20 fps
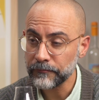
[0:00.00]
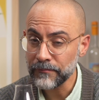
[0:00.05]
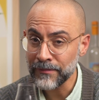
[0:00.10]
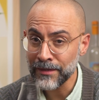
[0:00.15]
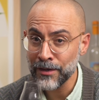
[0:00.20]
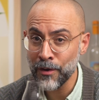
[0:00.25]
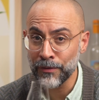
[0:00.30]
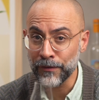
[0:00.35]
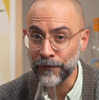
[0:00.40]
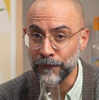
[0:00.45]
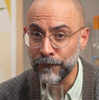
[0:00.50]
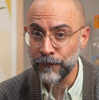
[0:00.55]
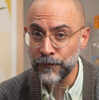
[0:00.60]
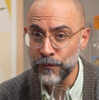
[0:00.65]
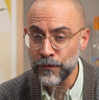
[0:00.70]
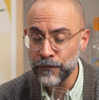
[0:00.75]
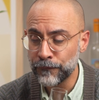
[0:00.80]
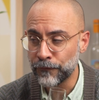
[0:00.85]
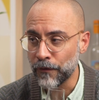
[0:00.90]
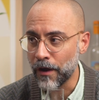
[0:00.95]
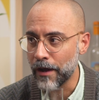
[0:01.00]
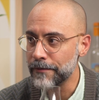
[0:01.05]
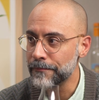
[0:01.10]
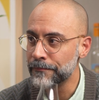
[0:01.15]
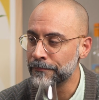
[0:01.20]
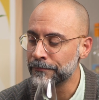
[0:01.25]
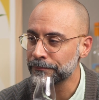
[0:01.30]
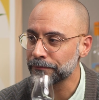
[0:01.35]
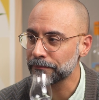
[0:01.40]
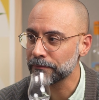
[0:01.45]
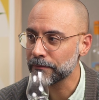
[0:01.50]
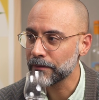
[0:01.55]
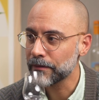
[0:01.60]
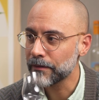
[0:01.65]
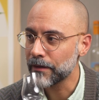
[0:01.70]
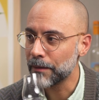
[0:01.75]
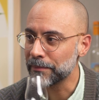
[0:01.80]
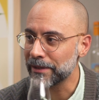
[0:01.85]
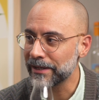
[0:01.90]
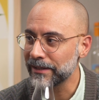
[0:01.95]
And on the fruit front,
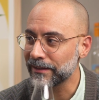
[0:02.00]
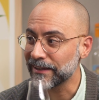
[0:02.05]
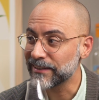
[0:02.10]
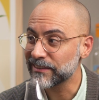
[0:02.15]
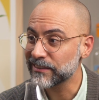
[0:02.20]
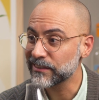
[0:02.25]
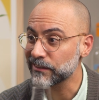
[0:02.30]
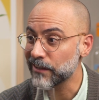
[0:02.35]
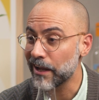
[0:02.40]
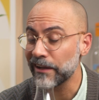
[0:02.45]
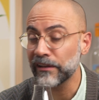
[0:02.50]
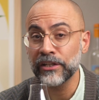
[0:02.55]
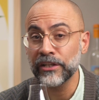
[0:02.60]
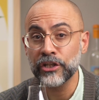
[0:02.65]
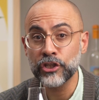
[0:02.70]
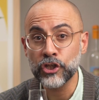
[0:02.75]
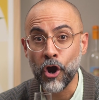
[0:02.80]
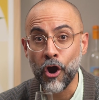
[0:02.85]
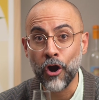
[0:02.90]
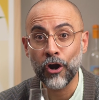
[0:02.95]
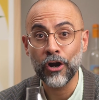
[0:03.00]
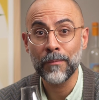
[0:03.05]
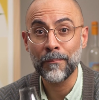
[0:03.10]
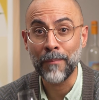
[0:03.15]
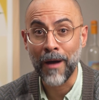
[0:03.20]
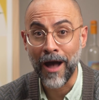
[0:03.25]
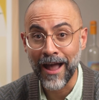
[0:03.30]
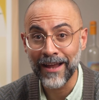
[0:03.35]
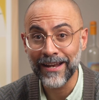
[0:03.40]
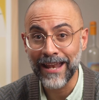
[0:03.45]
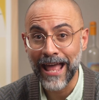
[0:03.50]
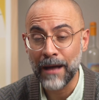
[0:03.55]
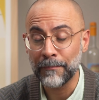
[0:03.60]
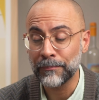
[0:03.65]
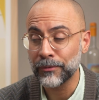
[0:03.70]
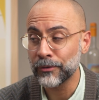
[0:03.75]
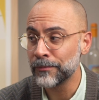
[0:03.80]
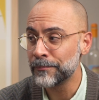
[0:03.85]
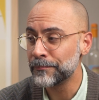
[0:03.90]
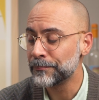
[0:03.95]
I'm getting like slightly charred
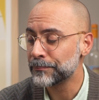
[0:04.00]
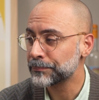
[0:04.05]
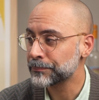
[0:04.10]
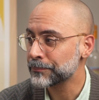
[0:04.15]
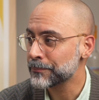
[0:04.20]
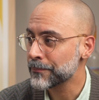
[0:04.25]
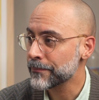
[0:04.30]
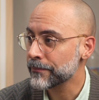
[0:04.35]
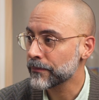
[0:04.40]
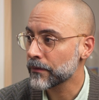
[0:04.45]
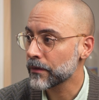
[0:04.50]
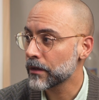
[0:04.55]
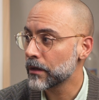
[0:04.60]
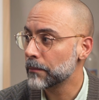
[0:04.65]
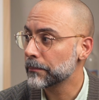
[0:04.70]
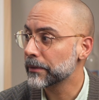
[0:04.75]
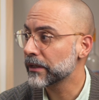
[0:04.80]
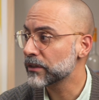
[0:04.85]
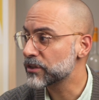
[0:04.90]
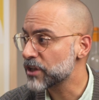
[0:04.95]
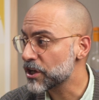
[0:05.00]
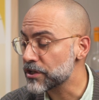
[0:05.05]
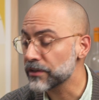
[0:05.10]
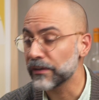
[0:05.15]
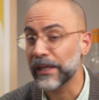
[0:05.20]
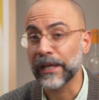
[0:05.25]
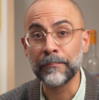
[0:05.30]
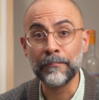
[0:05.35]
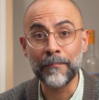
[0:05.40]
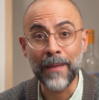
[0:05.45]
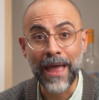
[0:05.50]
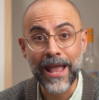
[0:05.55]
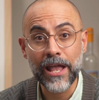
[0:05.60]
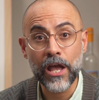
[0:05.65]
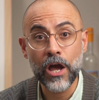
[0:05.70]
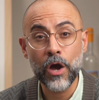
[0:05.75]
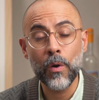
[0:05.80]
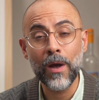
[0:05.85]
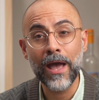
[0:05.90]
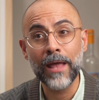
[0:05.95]
pineapple, getting a touch of like
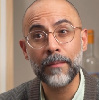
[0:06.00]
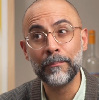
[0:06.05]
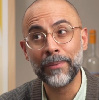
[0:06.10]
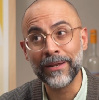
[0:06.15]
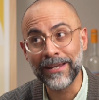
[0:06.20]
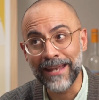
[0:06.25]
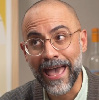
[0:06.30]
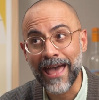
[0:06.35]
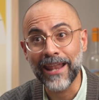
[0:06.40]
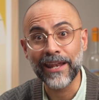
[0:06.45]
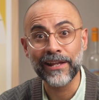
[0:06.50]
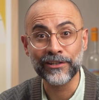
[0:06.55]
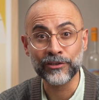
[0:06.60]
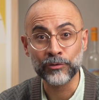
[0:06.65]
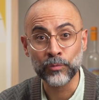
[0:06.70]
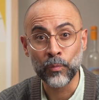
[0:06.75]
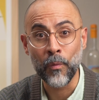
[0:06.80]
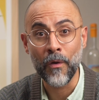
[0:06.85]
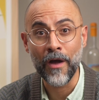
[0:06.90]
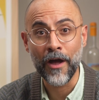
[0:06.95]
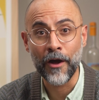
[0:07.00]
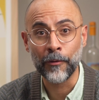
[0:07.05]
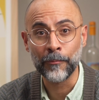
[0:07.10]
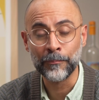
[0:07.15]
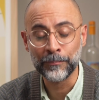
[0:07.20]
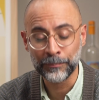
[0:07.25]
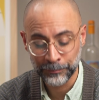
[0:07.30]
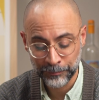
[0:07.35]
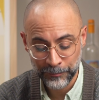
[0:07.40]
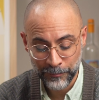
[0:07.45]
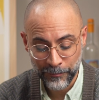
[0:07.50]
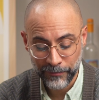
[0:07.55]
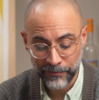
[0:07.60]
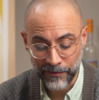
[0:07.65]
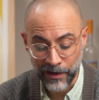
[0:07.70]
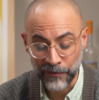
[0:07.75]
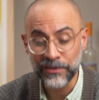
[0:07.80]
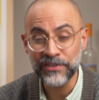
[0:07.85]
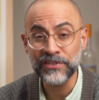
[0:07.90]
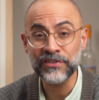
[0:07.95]
mango and banana as well.
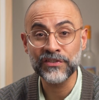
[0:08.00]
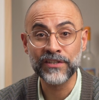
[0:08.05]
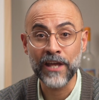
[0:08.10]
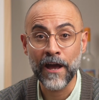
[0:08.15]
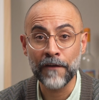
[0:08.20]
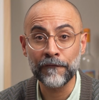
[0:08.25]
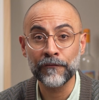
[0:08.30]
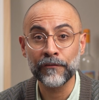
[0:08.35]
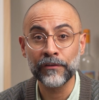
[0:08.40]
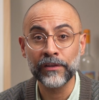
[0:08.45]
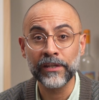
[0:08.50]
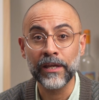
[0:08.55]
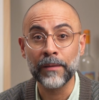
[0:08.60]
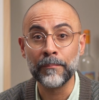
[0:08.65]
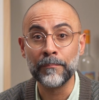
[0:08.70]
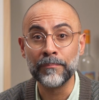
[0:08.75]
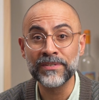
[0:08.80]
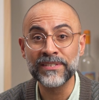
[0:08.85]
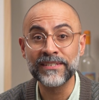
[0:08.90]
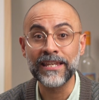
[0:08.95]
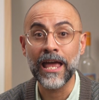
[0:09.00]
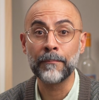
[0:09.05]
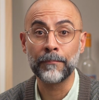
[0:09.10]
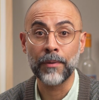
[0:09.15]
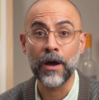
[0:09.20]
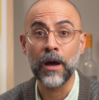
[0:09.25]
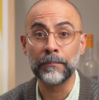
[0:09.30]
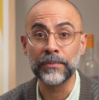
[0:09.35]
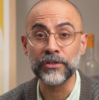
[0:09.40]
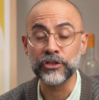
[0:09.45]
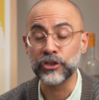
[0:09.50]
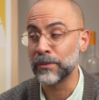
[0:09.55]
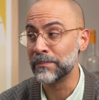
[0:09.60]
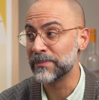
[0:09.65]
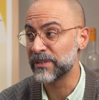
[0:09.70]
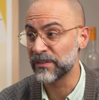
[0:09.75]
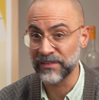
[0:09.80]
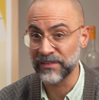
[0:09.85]
Now this is definitely a step up in terms of